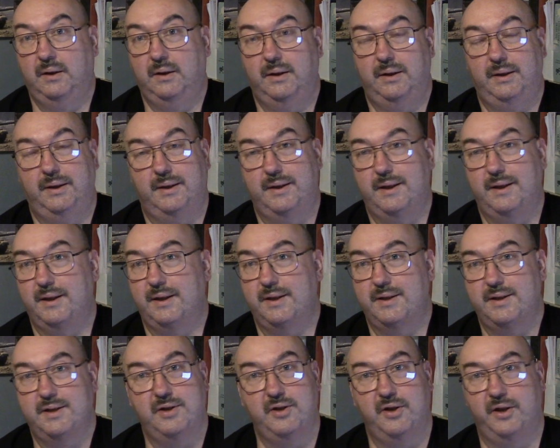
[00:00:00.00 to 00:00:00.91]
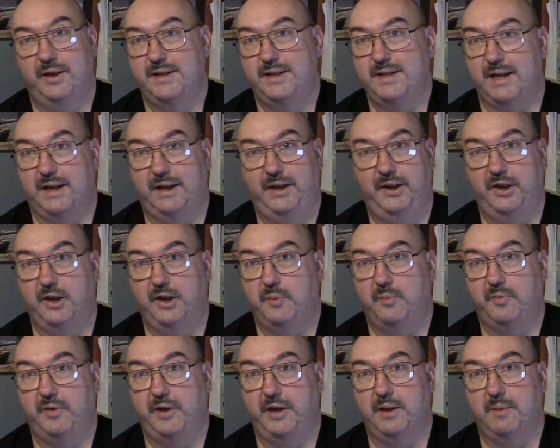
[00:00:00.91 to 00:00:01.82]
That's not exactly going
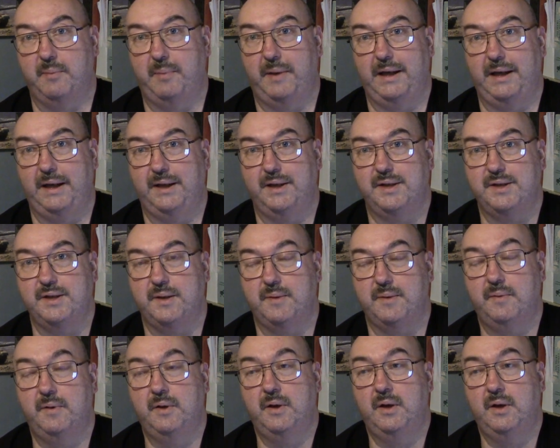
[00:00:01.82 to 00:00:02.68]
to break the bank, is it?